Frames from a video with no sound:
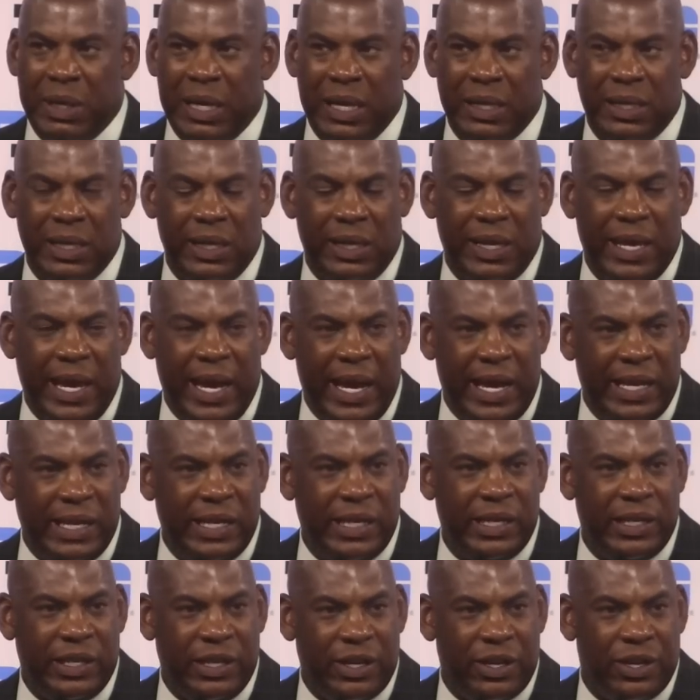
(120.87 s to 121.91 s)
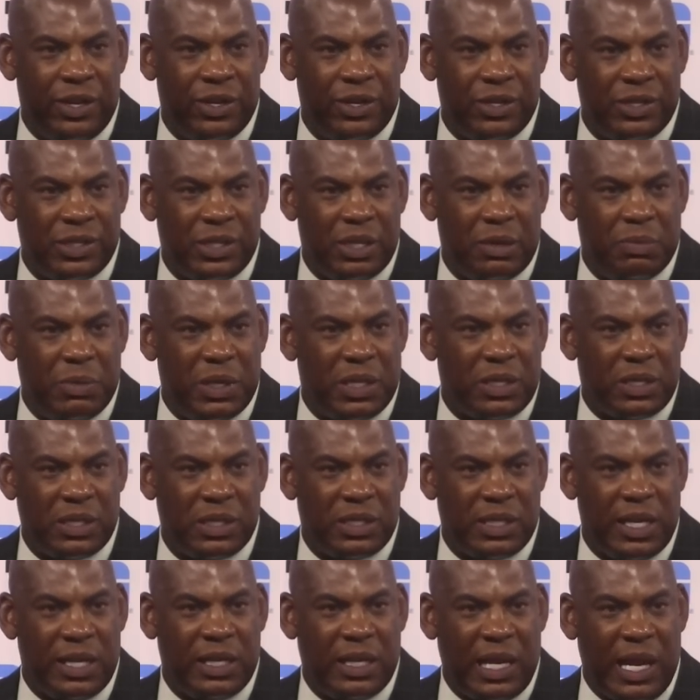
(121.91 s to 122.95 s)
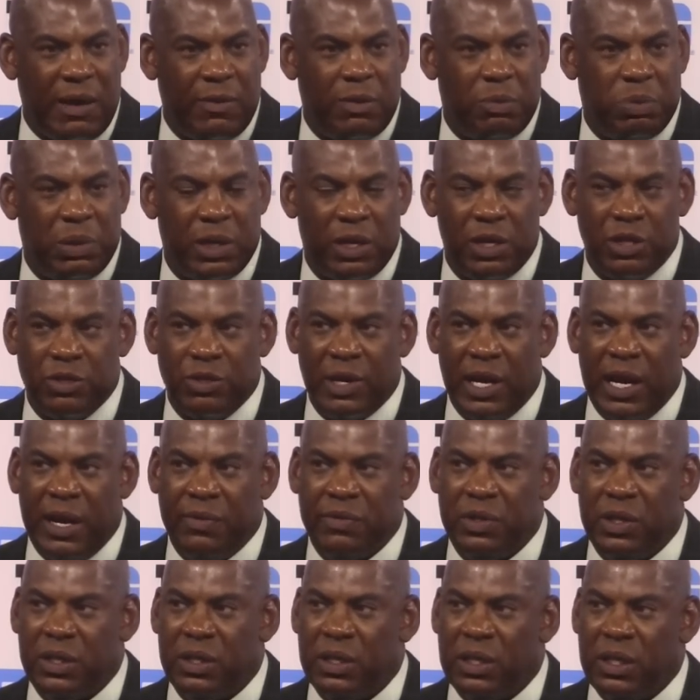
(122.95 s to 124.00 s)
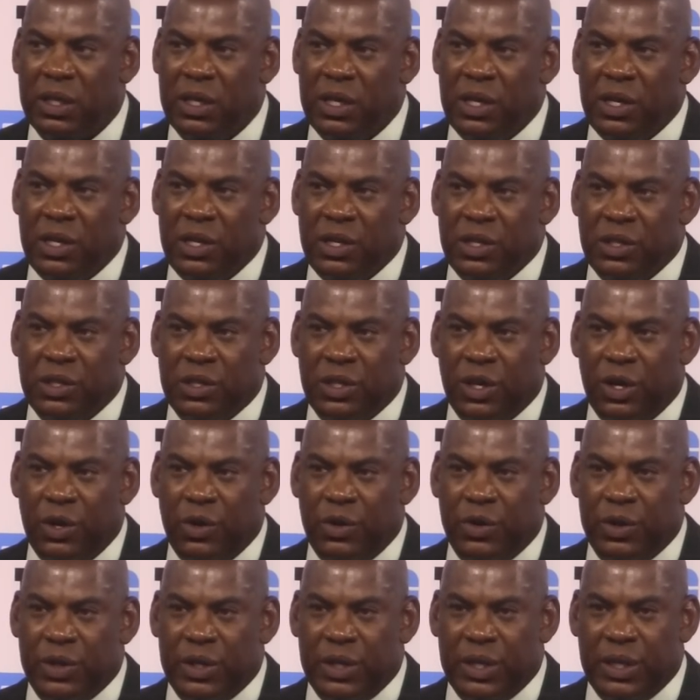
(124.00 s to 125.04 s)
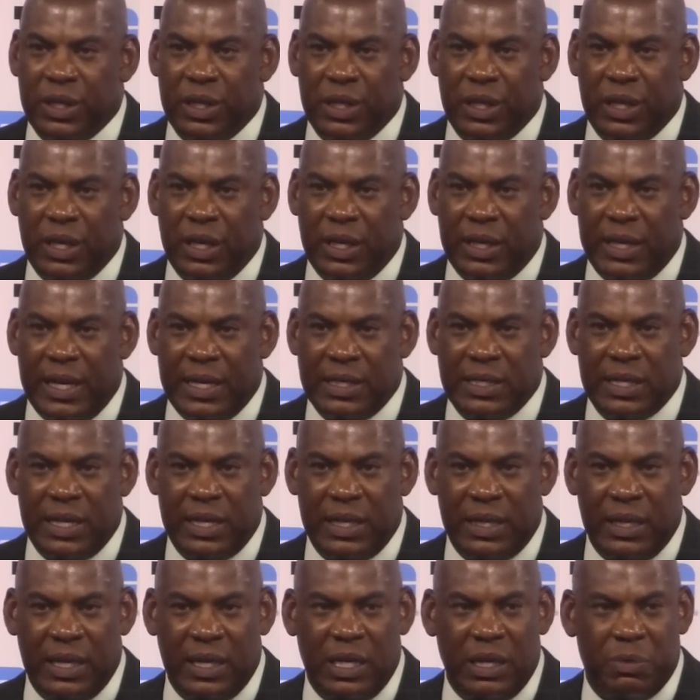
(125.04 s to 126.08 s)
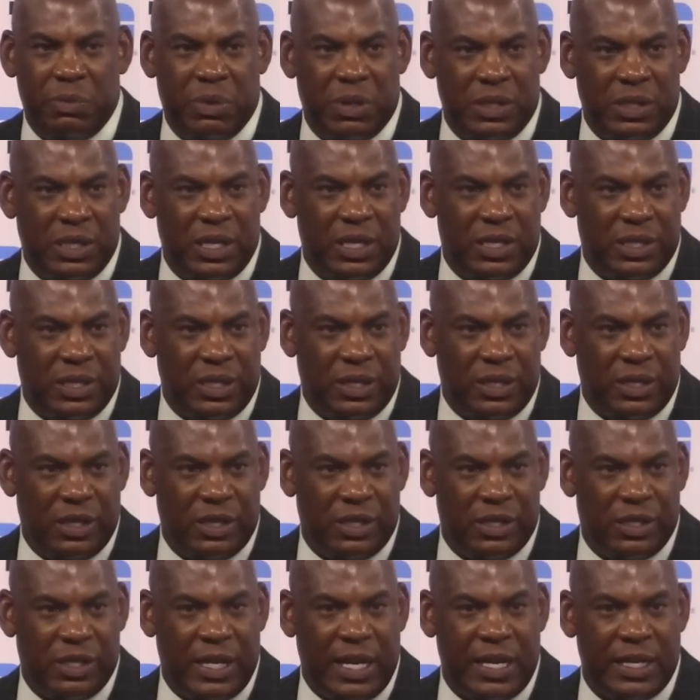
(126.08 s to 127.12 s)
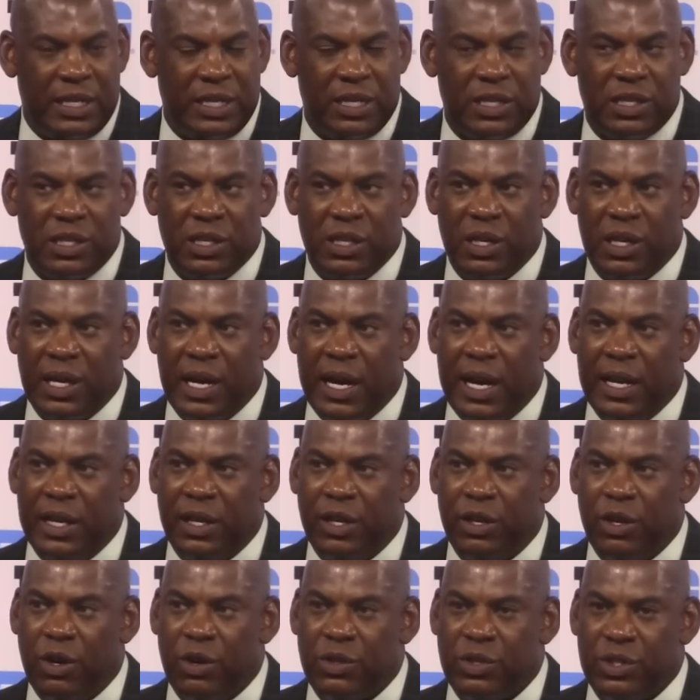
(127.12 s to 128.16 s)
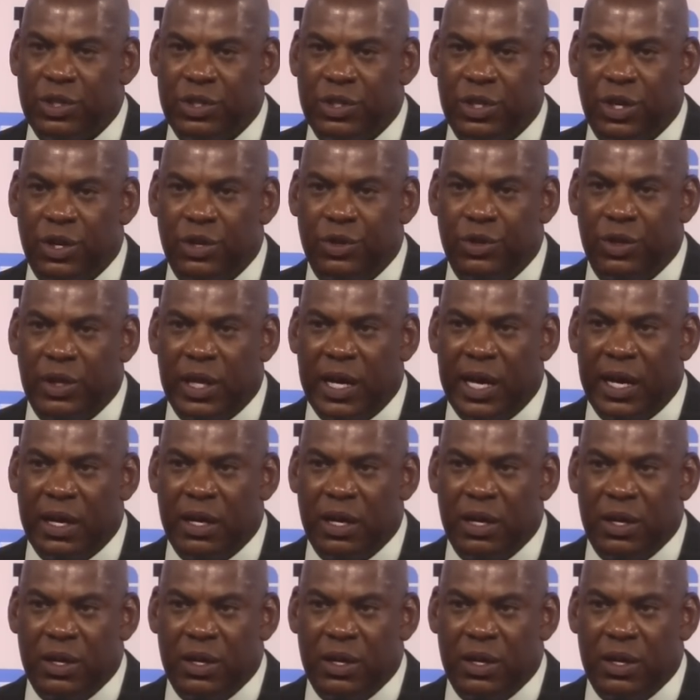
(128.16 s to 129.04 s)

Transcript: in I think 80 years that Michigan State didn't have a player drafted. So, uh, and that's at any position. You know, so that just kind of goes to show you like